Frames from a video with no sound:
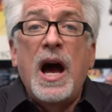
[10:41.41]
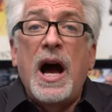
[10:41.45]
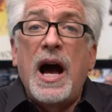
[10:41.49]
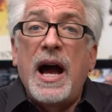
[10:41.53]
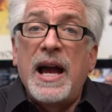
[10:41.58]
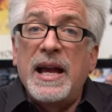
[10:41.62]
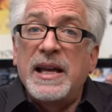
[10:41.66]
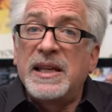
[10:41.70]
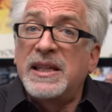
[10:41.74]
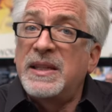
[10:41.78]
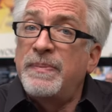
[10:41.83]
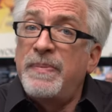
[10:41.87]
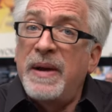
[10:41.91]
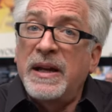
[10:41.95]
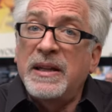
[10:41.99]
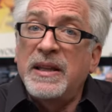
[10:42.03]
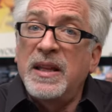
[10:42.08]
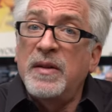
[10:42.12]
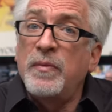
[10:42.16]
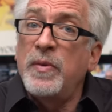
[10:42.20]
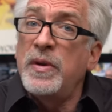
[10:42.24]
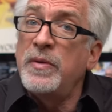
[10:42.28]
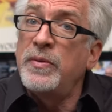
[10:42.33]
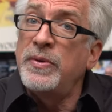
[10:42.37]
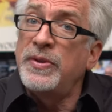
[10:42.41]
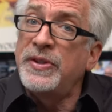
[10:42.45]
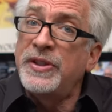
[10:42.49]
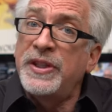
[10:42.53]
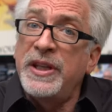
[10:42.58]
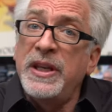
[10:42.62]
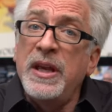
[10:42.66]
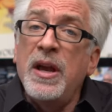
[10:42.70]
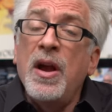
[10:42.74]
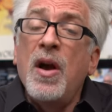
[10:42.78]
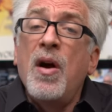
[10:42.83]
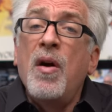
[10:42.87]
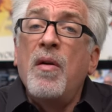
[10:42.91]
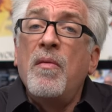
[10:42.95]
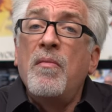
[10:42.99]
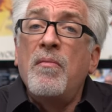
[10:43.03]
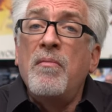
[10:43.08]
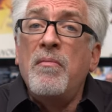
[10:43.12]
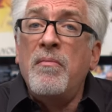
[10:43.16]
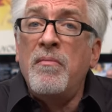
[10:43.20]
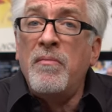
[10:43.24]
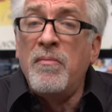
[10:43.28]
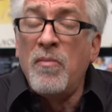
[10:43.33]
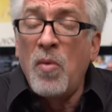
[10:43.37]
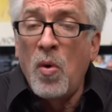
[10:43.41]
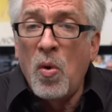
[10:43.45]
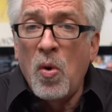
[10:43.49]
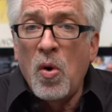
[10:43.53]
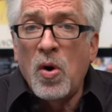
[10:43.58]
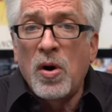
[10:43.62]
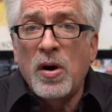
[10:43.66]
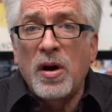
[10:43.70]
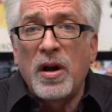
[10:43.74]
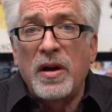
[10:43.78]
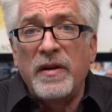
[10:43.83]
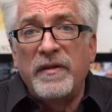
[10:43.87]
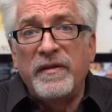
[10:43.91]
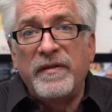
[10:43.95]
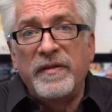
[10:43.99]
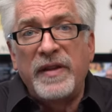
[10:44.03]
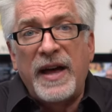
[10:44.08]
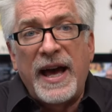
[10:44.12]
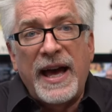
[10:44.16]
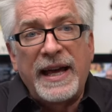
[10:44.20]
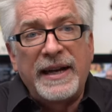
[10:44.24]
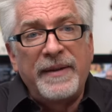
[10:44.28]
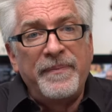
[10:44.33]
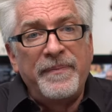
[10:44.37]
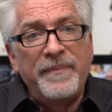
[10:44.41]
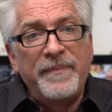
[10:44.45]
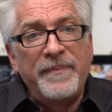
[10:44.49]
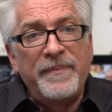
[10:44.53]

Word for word: I expect that we will see more of that.